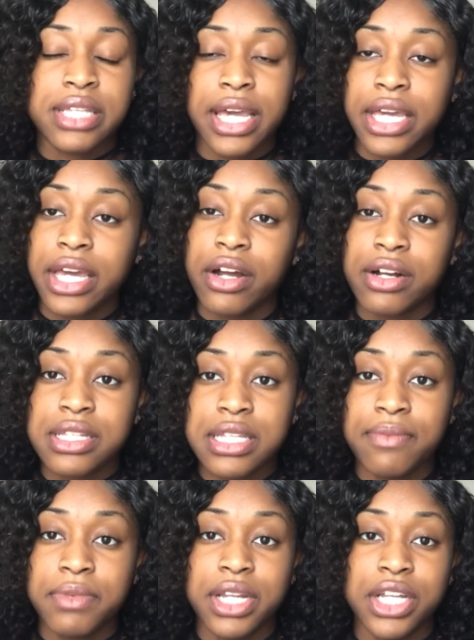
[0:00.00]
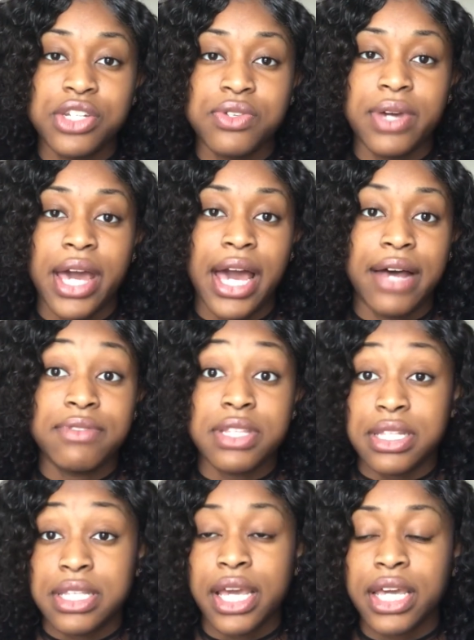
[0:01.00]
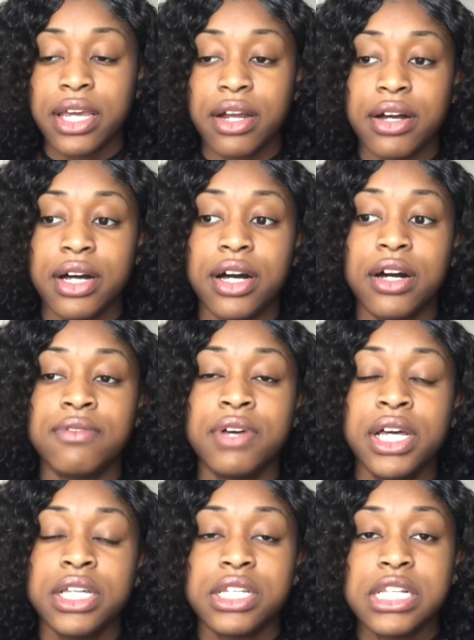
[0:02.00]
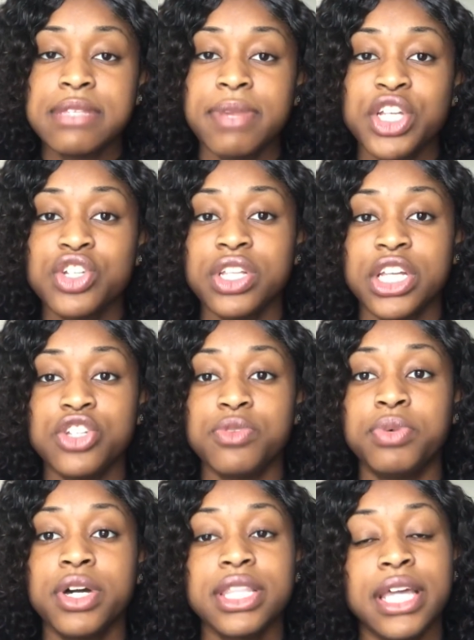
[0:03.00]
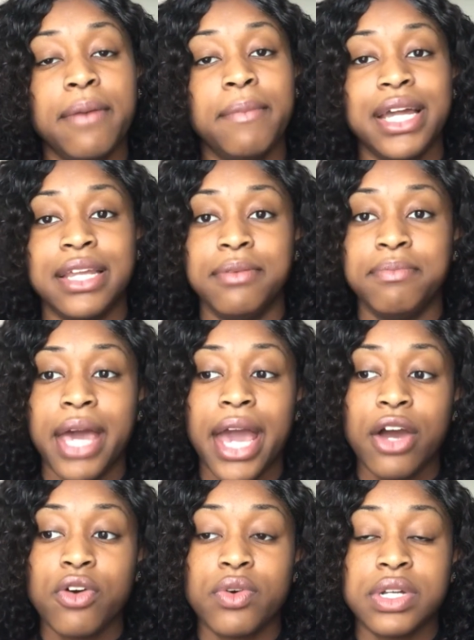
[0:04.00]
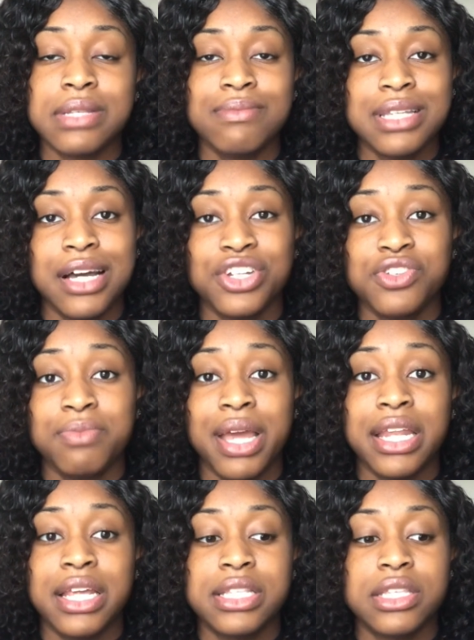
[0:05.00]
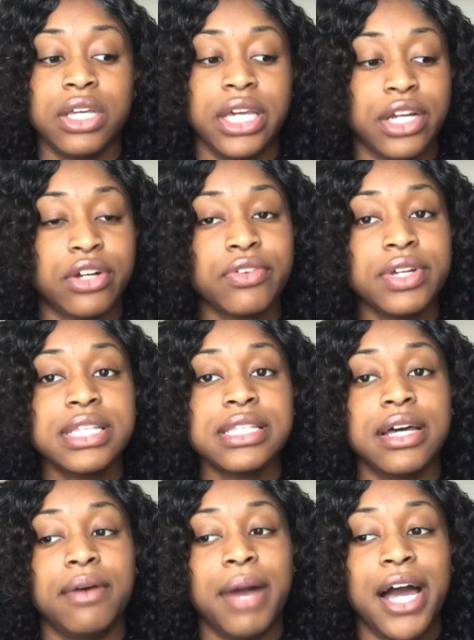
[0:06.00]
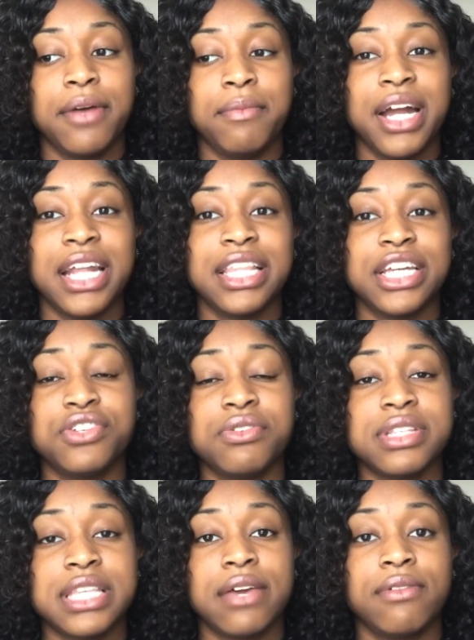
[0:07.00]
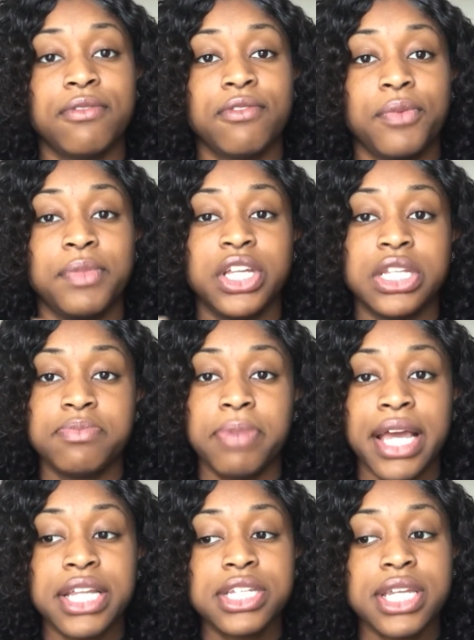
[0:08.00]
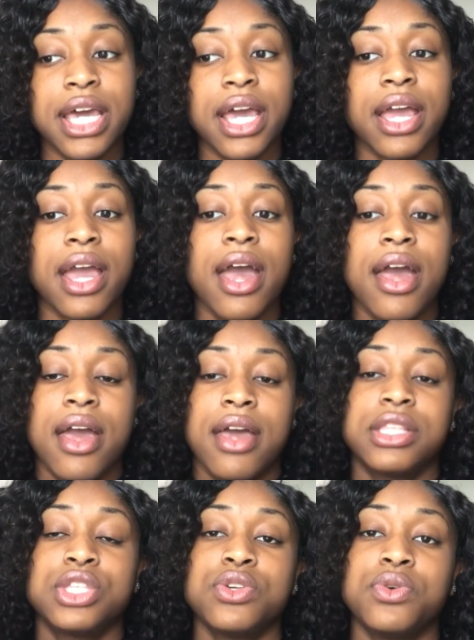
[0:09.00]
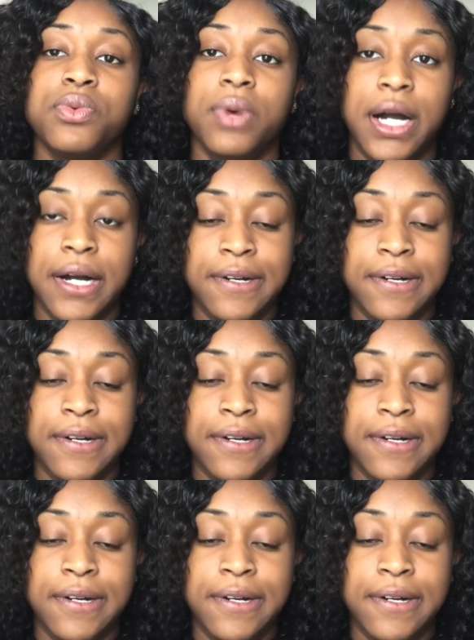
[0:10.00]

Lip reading: take care of something that you have to take care of, just make sure that you put that money back, or sometimes you may need to increase the amount of money that you're saving from each paycheck to